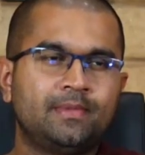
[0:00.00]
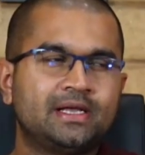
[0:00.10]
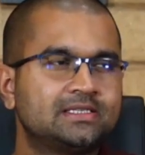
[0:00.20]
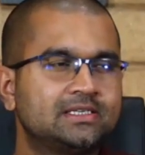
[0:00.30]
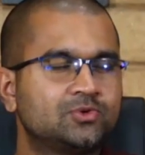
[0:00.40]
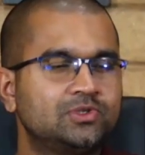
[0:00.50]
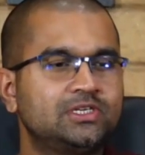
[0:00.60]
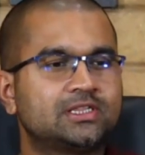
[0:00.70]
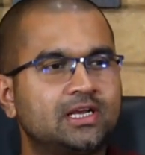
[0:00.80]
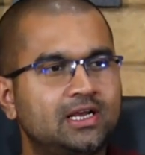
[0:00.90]
Because the
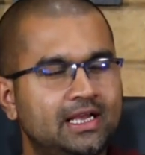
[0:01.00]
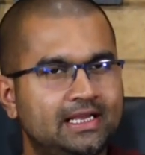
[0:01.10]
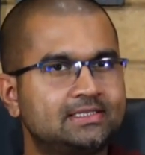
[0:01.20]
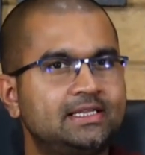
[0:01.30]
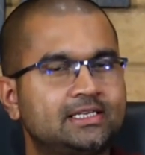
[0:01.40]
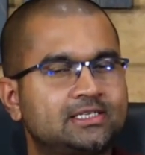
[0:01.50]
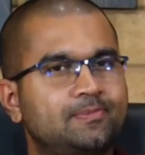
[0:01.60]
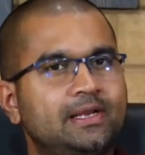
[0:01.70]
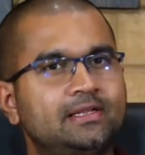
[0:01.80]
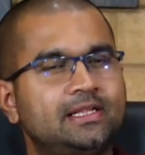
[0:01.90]
sunyata, as they
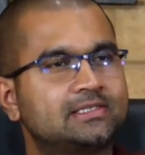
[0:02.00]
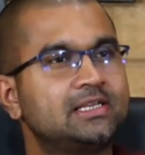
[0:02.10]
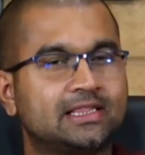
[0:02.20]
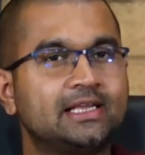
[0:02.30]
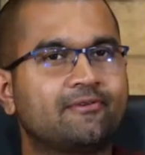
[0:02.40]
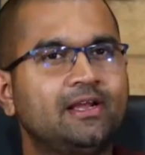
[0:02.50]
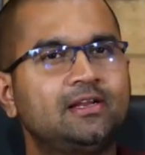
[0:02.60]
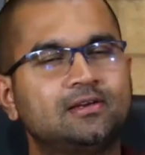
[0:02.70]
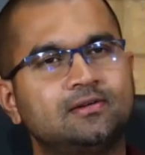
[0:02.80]
explained, there's nothing, right?